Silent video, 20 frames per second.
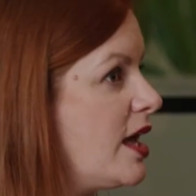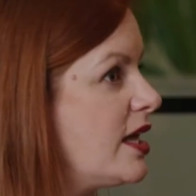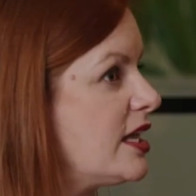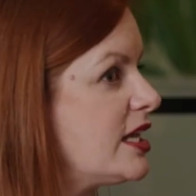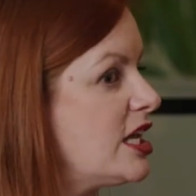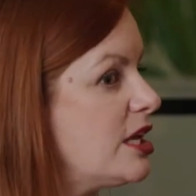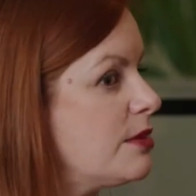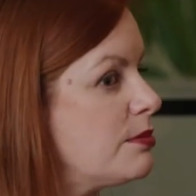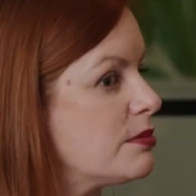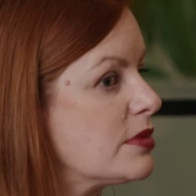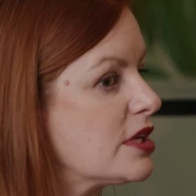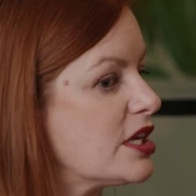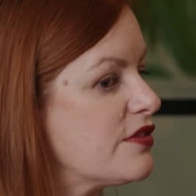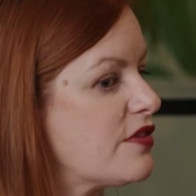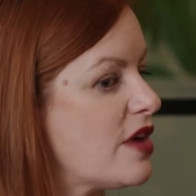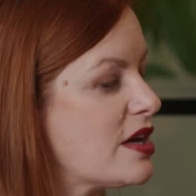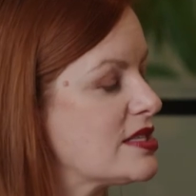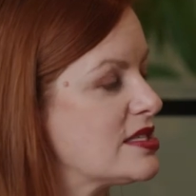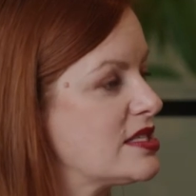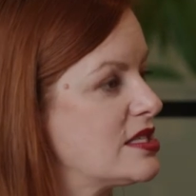him
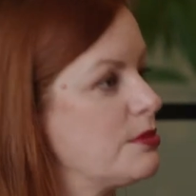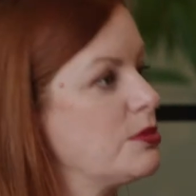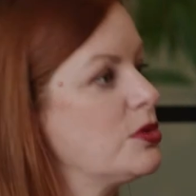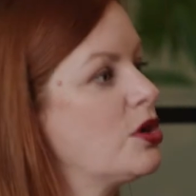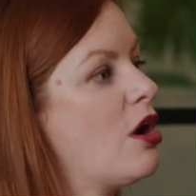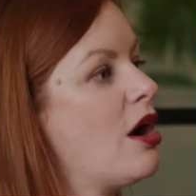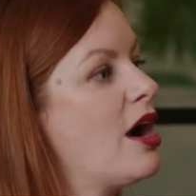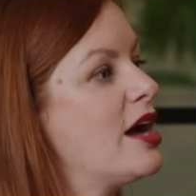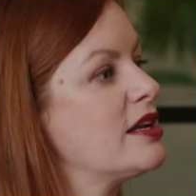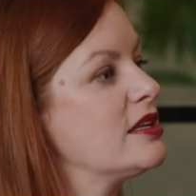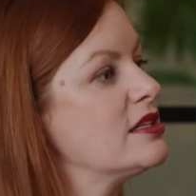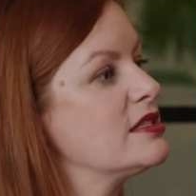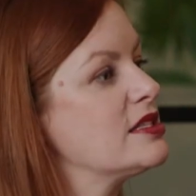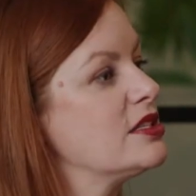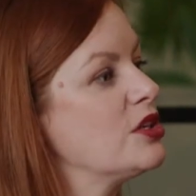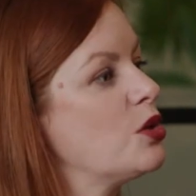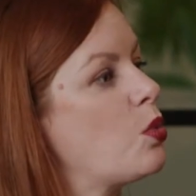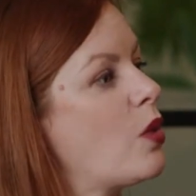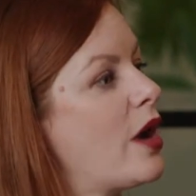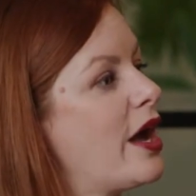give us some guidance
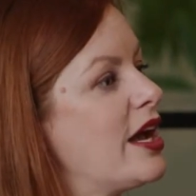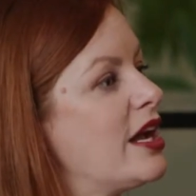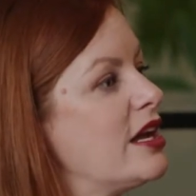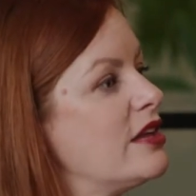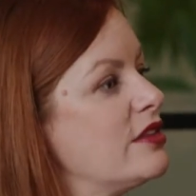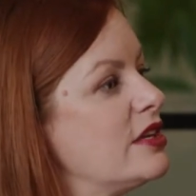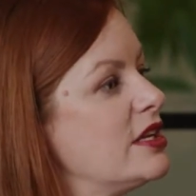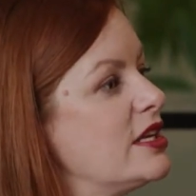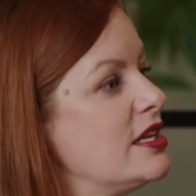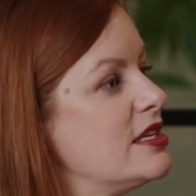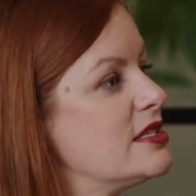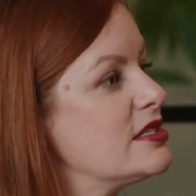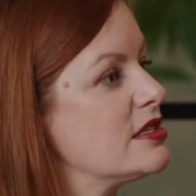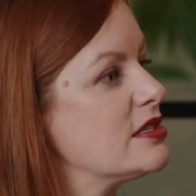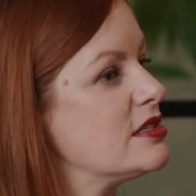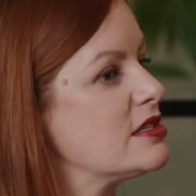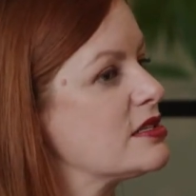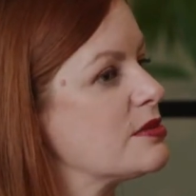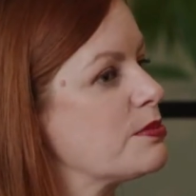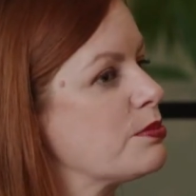in a way that
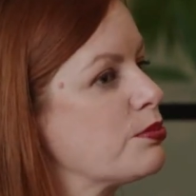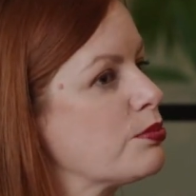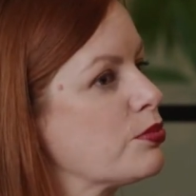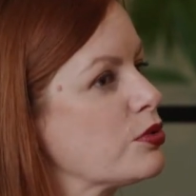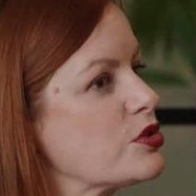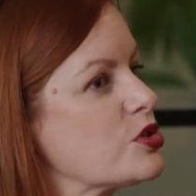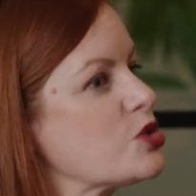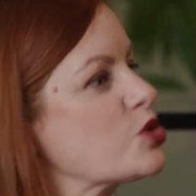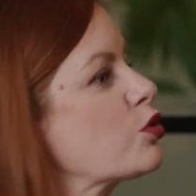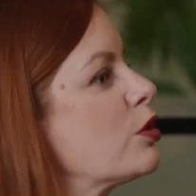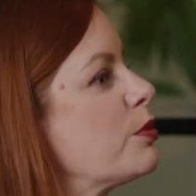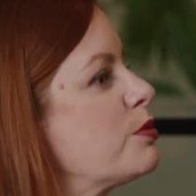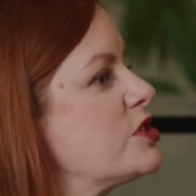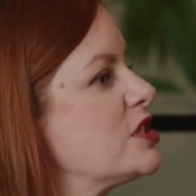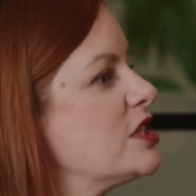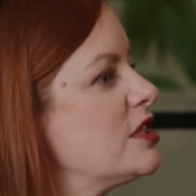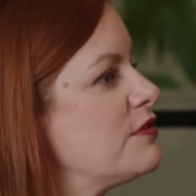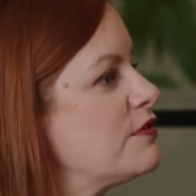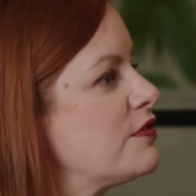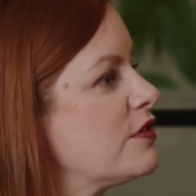isn't
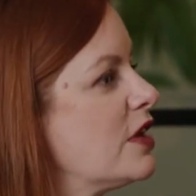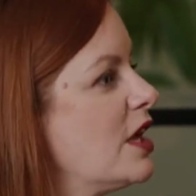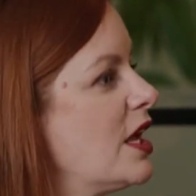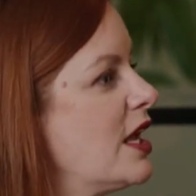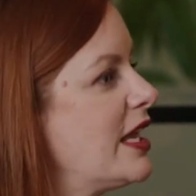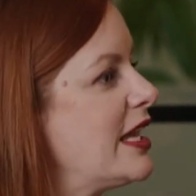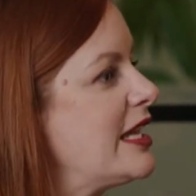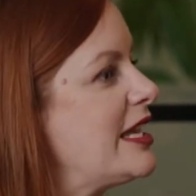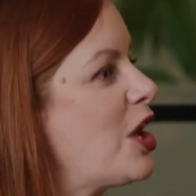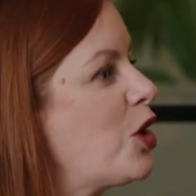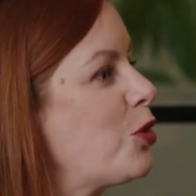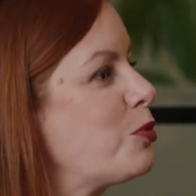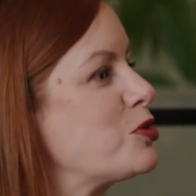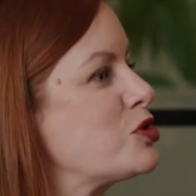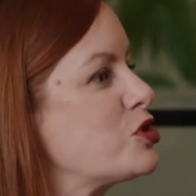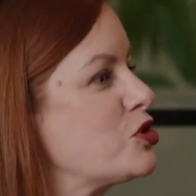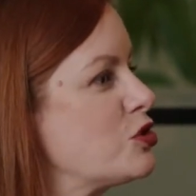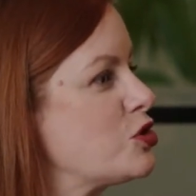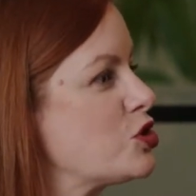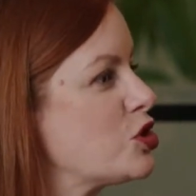prescriptive. He
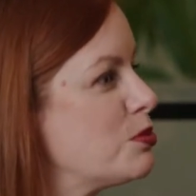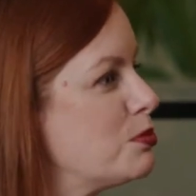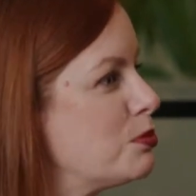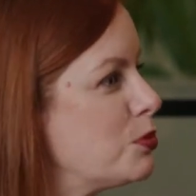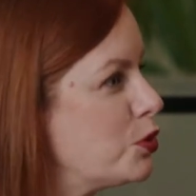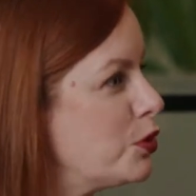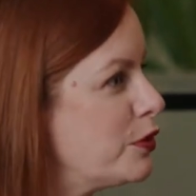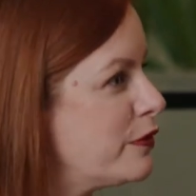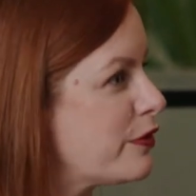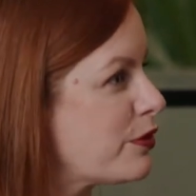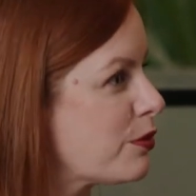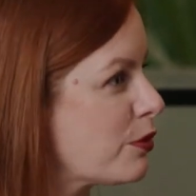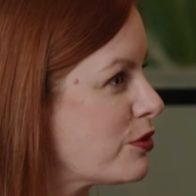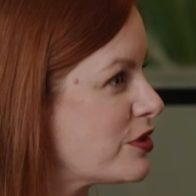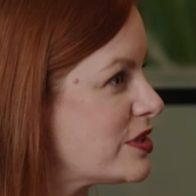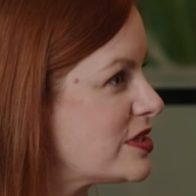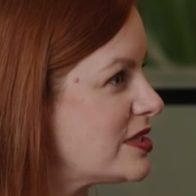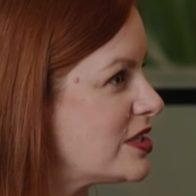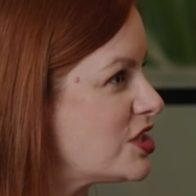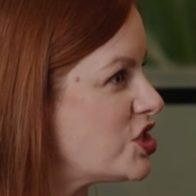helps you to move through
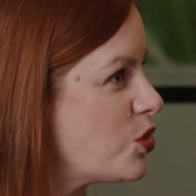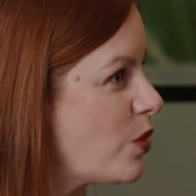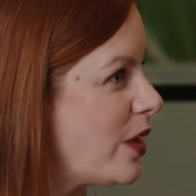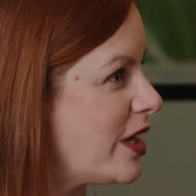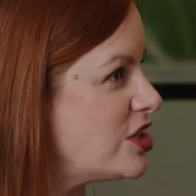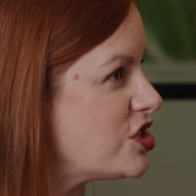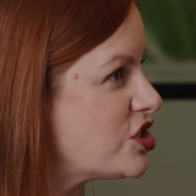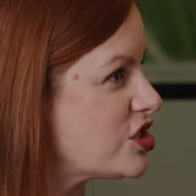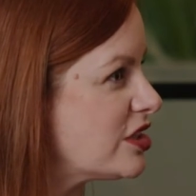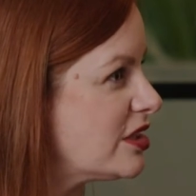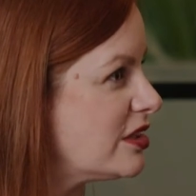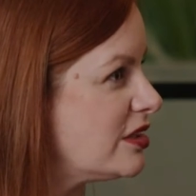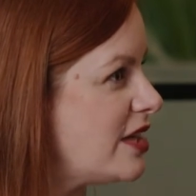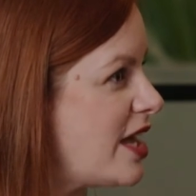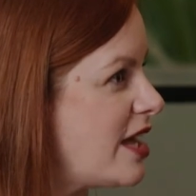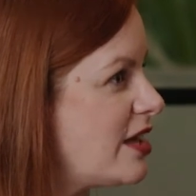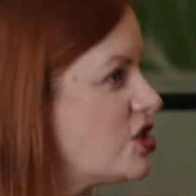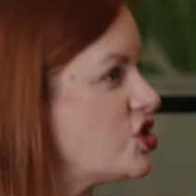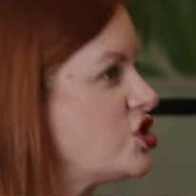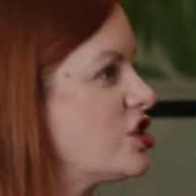the situation
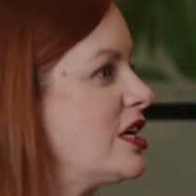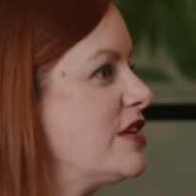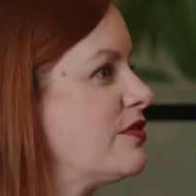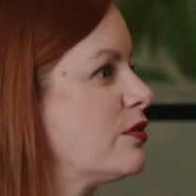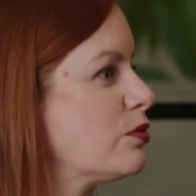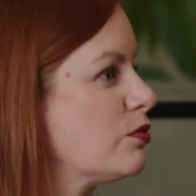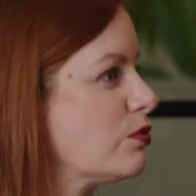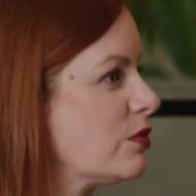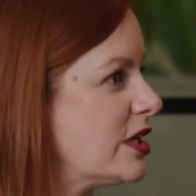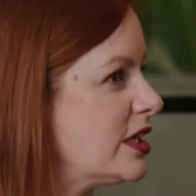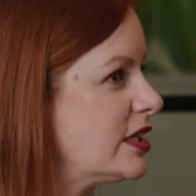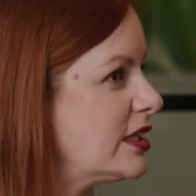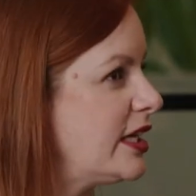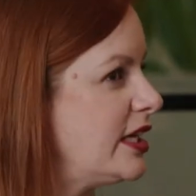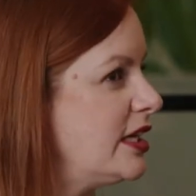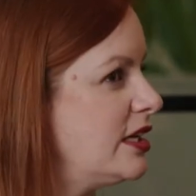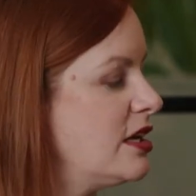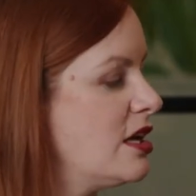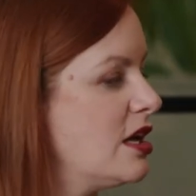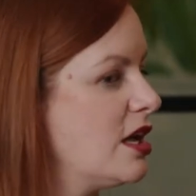and achieve a
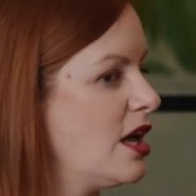really